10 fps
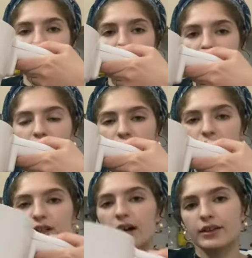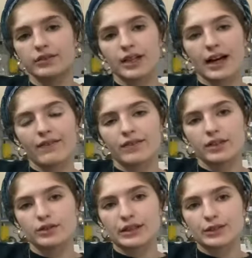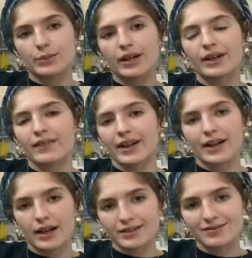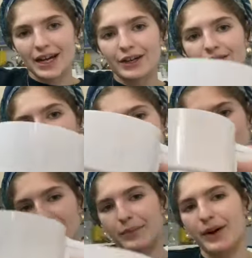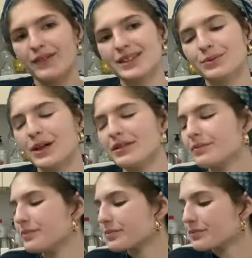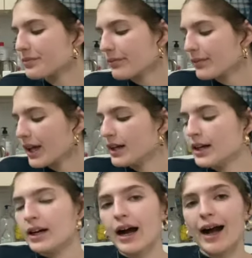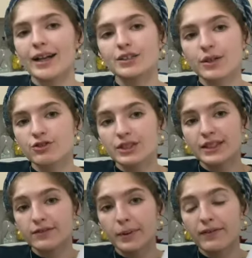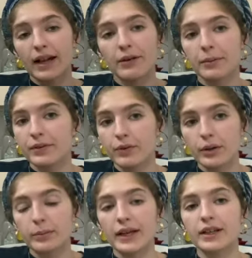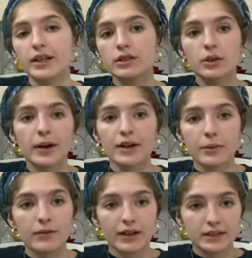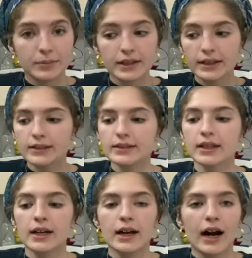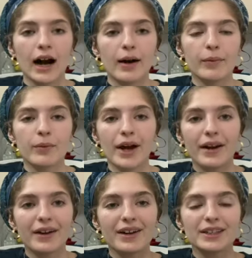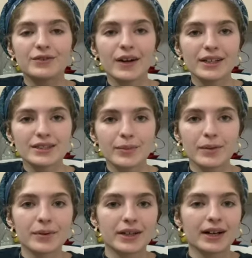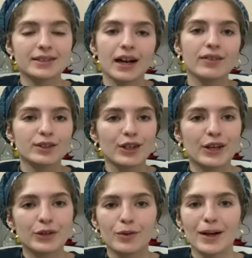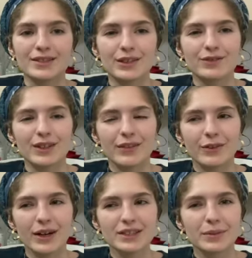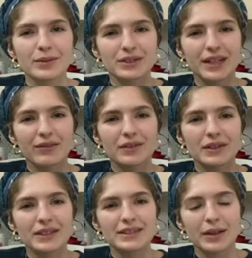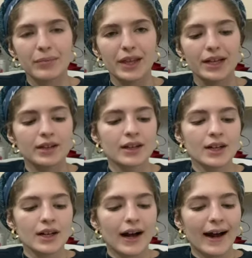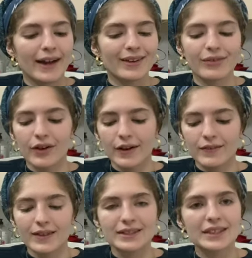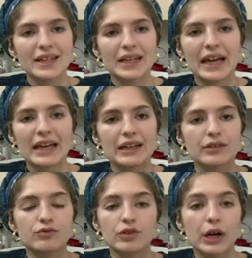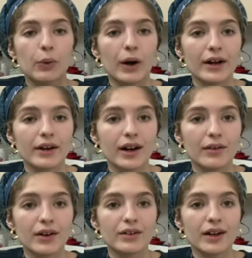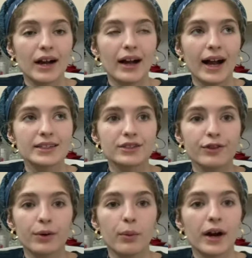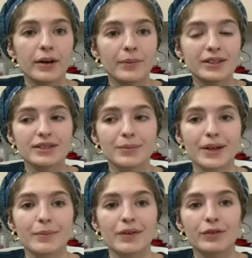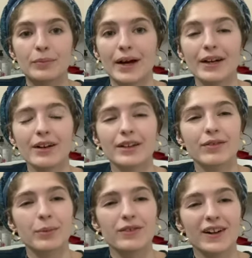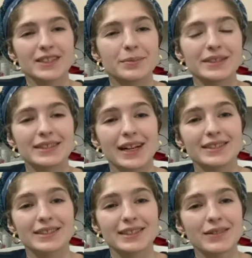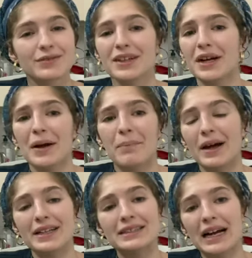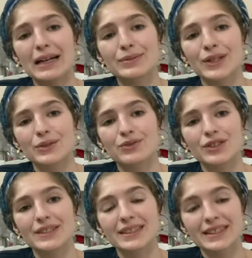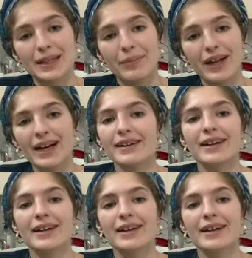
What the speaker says: this sifter. I used to use this one, and then I got tired of it. That's why I bought this one. And so I just sift my flour before baking, no matter what recipe it is. And it's funny to me because obviously I knew about sifting in the US, but it was never really something I thought of as like as a requirement to make my food better. Even when recipes said to sift, many times I would just skip that.